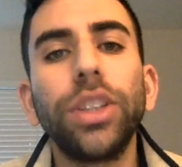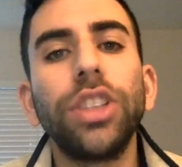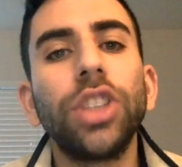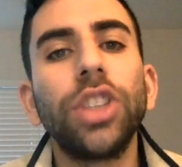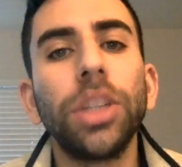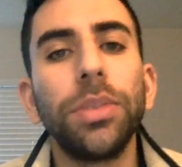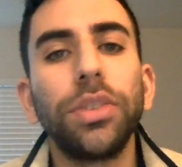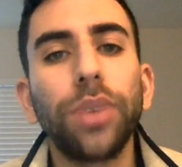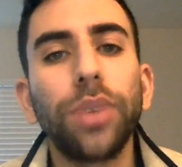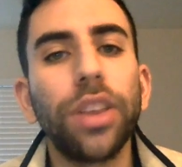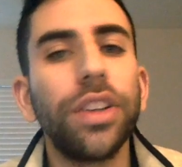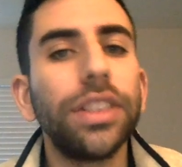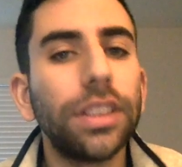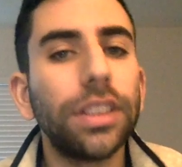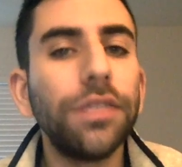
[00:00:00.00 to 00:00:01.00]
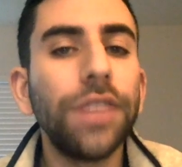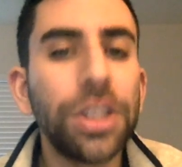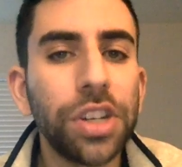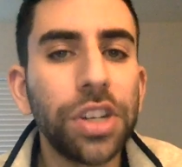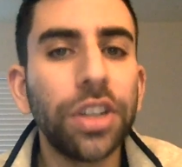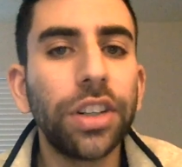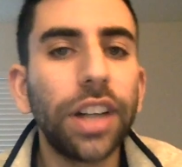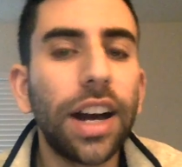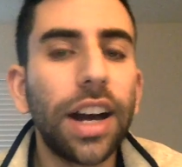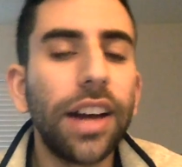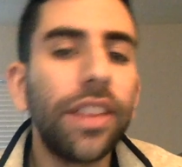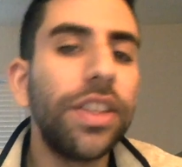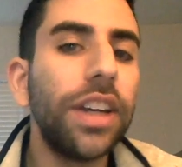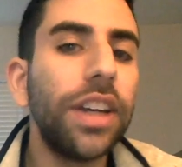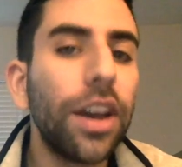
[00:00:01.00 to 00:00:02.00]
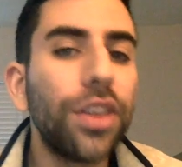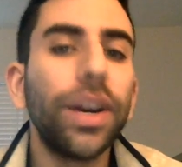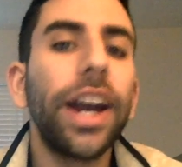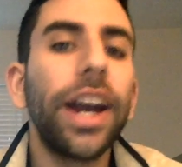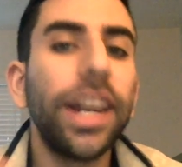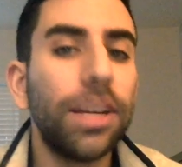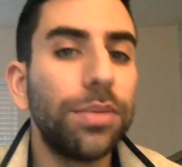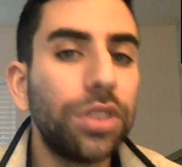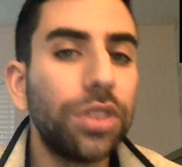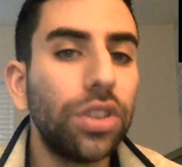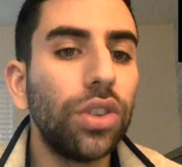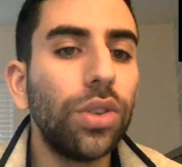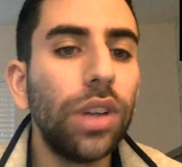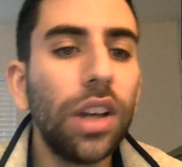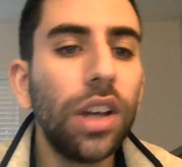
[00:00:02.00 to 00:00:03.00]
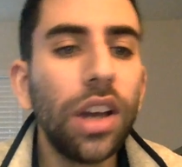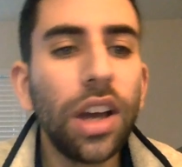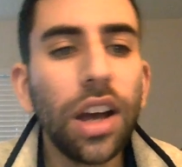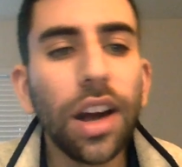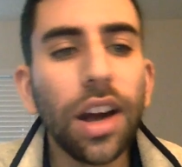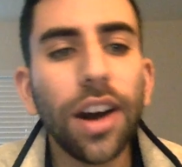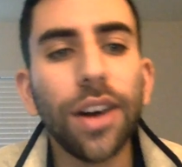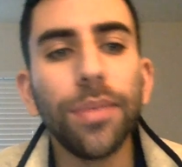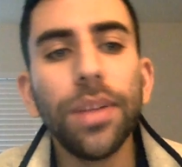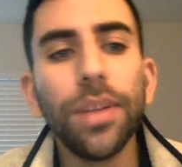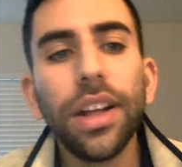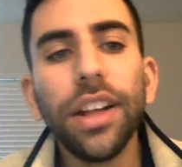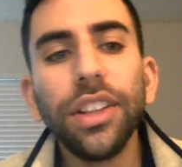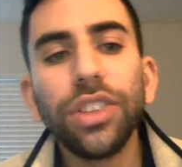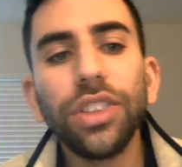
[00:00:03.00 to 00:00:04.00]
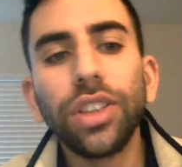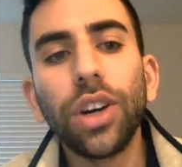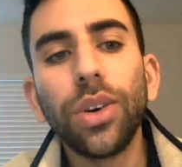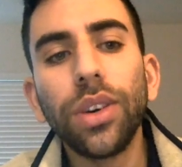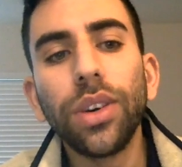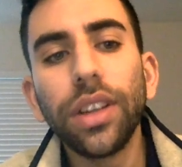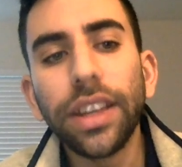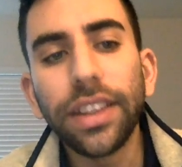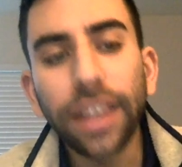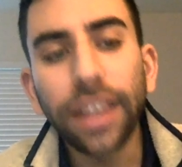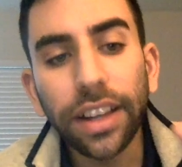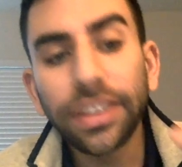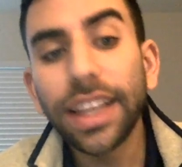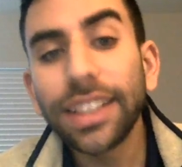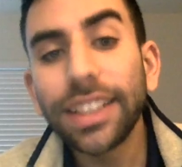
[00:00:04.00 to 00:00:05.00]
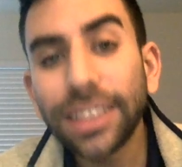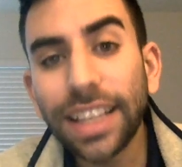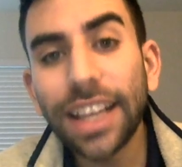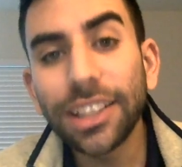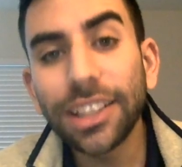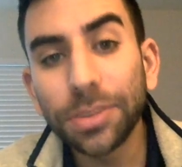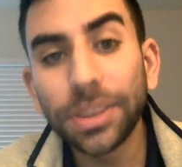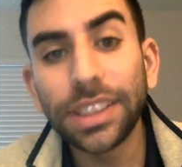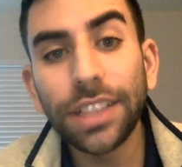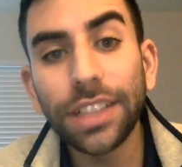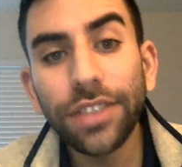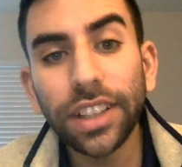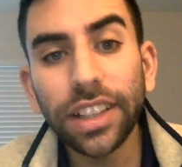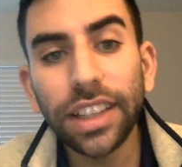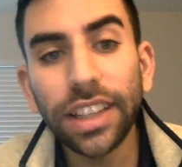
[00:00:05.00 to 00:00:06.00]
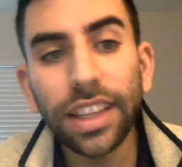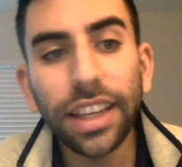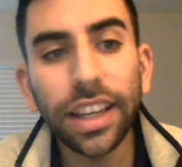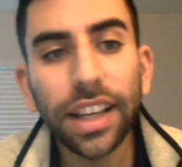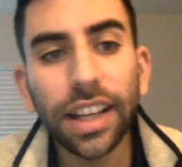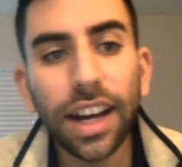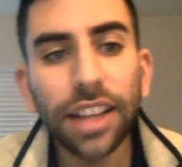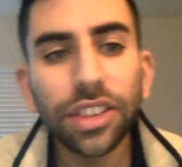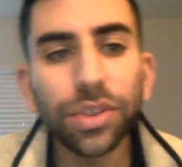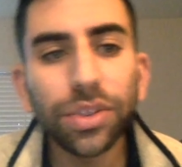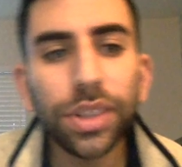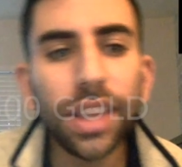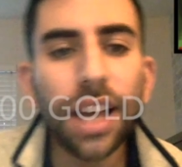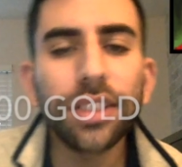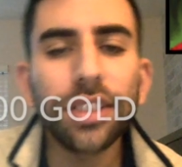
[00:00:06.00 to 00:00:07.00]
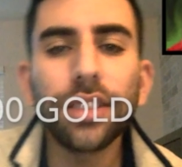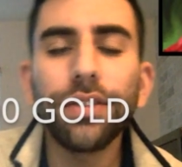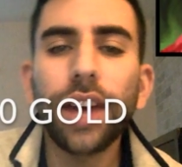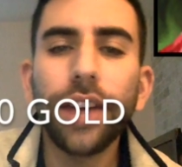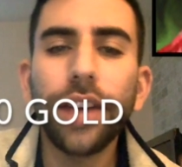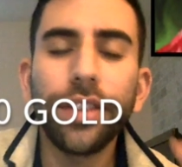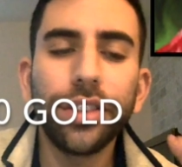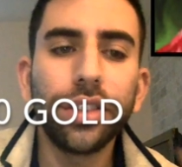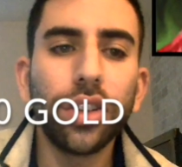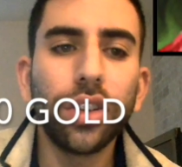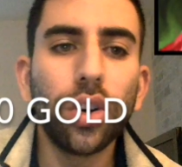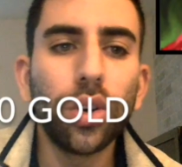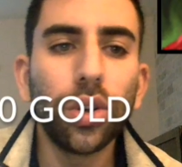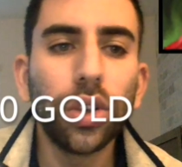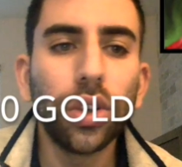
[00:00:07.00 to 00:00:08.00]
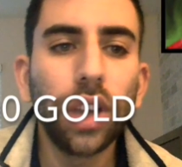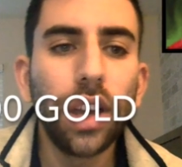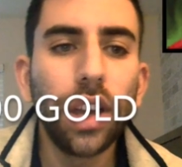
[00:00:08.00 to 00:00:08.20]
determines whether it's efficient or not. The other items do. So in Death's Dance specifically, it costs 3,500 gold.